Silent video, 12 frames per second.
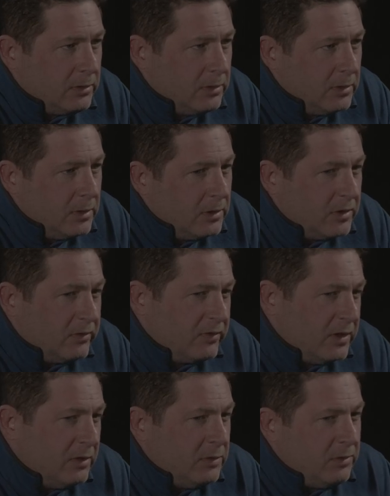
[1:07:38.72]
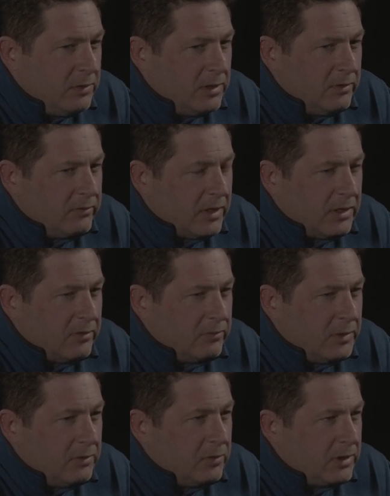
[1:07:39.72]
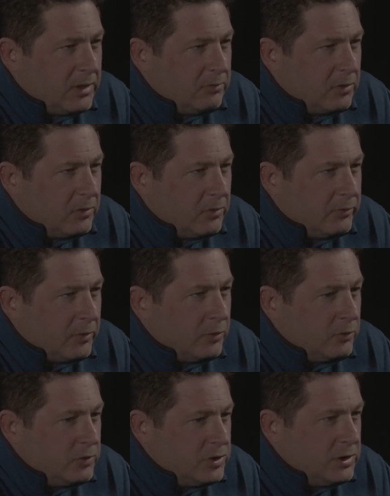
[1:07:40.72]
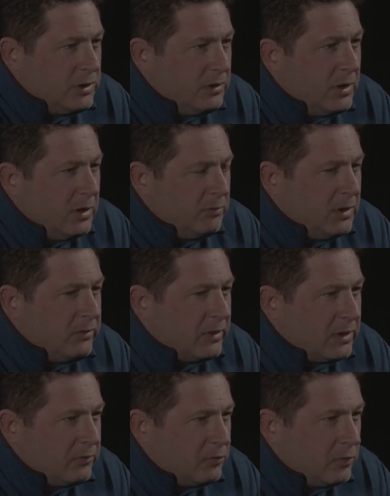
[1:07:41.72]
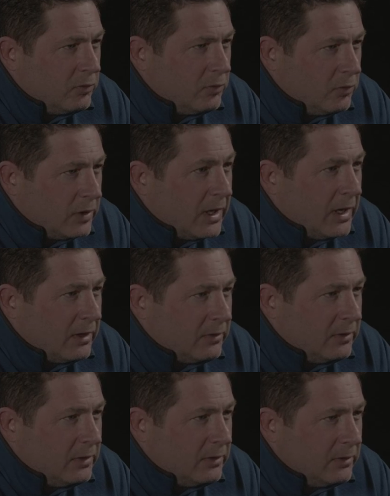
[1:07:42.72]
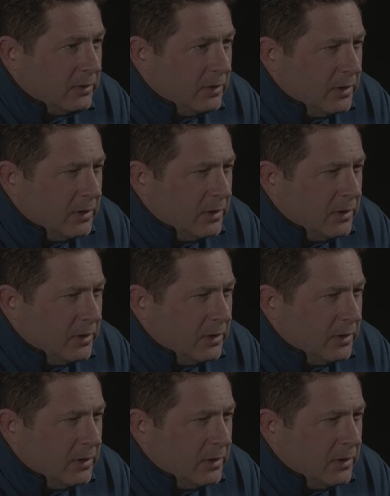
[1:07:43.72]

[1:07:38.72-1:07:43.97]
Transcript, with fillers: Because hmm. mm. Kimmy means like it's made with chemicals. OG means like it's grown organically.